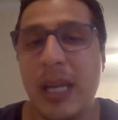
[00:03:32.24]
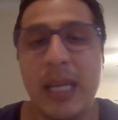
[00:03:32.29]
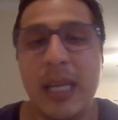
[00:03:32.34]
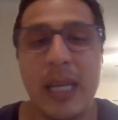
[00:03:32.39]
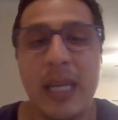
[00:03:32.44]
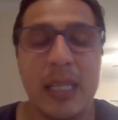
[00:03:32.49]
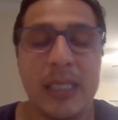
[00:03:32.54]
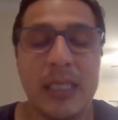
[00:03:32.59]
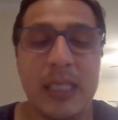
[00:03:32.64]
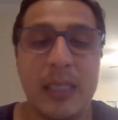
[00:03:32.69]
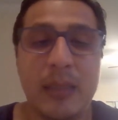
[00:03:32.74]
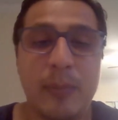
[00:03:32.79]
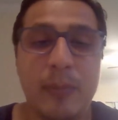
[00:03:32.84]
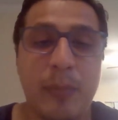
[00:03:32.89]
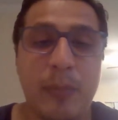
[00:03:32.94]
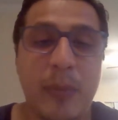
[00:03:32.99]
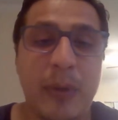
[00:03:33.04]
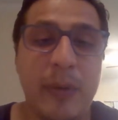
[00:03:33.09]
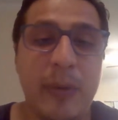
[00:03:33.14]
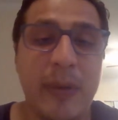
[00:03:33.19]
I had that
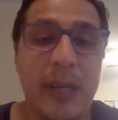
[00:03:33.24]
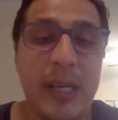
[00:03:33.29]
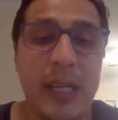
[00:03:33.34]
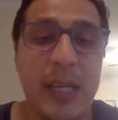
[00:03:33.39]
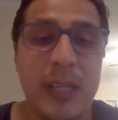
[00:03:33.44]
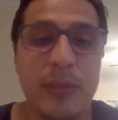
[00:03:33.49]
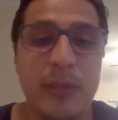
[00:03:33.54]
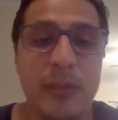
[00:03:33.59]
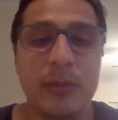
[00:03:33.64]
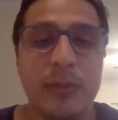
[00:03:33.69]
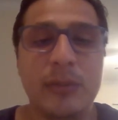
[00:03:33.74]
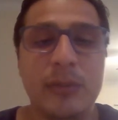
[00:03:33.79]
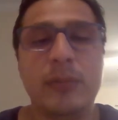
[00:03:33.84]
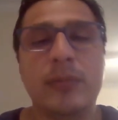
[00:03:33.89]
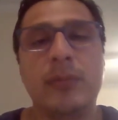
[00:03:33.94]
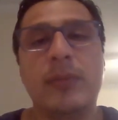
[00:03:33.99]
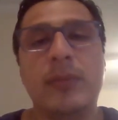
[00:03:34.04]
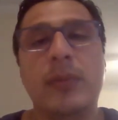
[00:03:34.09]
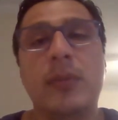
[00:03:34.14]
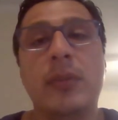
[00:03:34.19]

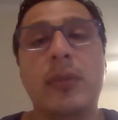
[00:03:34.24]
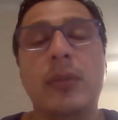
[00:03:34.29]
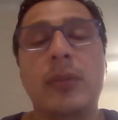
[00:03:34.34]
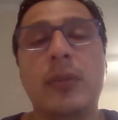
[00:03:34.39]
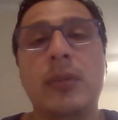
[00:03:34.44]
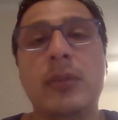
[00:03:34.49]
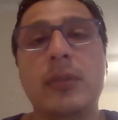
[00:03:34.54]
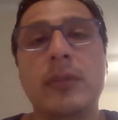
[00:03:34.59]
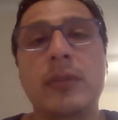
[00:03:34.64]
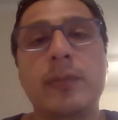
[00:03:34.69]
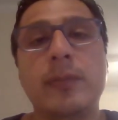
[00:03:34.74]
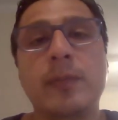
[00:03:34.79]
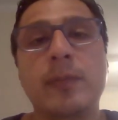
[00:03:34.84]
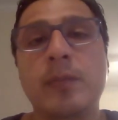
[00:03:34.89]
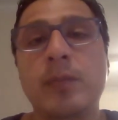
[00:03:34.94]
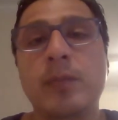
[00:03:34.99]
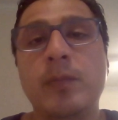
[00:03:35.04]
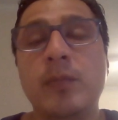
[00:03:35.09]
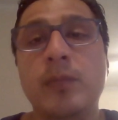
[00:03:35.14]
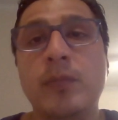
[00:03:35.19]
privilege for
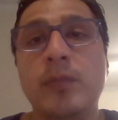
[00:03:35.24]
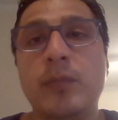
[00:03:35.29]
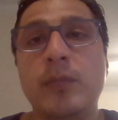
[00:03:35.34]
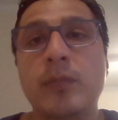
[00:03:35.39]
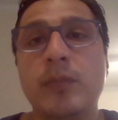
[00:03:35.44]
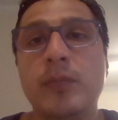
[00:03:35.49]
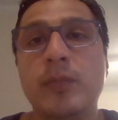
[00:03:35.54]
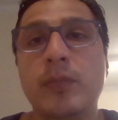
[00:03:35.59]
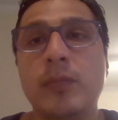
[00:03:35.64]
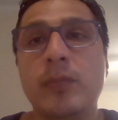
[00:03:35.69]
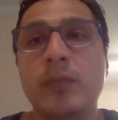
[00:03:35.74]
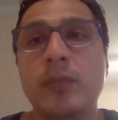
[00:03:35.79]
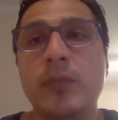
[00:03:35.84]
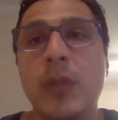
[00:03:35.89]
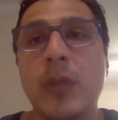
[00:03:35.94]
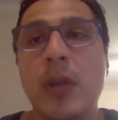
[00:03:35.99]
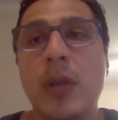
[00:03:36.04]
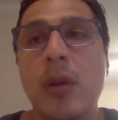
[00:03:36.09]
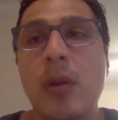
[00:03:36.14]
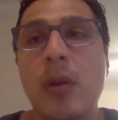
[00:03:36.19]
um,
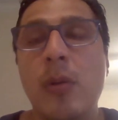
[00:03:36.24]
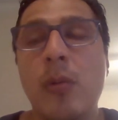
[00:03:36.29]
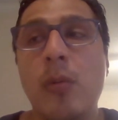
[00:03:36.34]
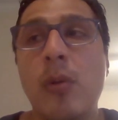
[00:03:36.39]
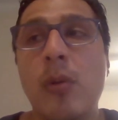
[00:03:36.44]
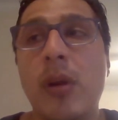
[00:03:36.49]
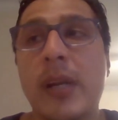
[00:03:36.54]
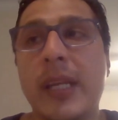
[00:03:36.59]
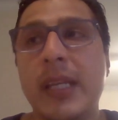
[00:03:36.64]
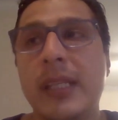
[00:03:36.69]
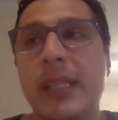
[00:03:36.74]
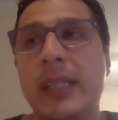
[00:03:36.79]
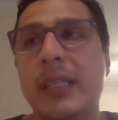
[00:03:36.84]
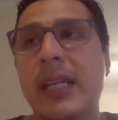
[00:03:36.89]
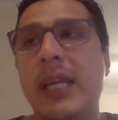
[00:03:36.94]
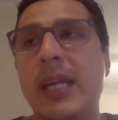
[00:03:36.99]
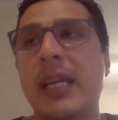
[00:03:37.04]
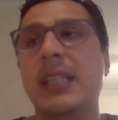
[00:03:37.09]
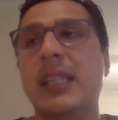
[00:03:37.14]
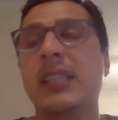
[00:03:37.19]
work at
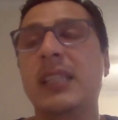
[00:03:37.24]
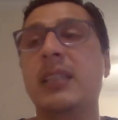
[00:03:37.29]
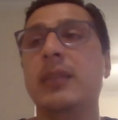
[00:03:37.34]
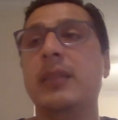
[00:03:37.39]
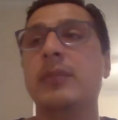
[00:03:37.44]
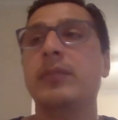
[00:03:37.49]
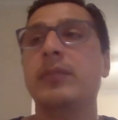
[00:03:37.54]
that.